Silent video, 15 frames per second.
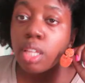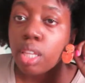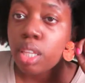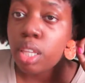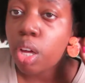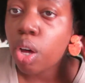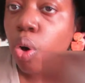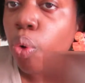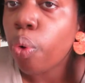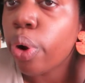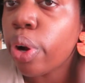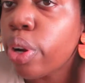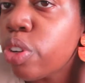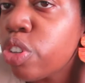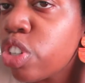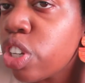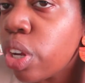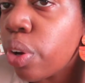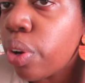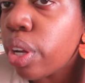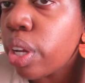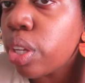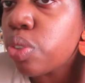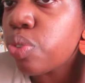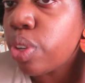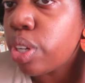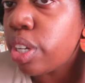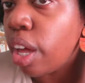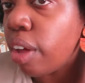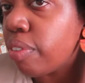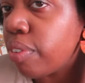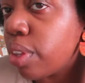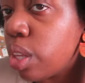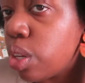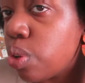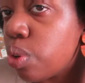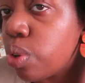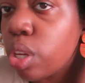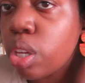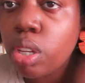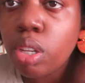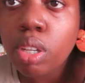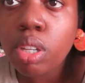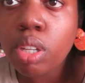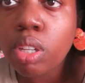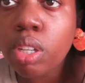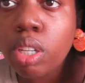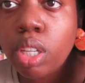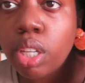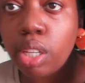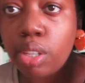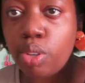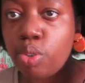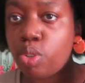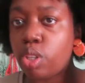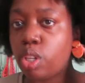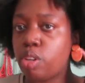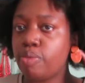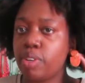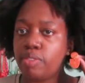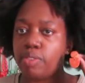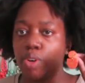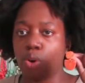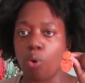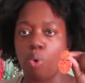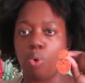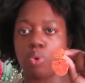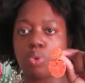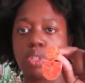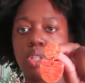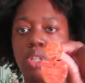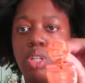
The orange earrings would definitely do it. Because there's a little bit of a gold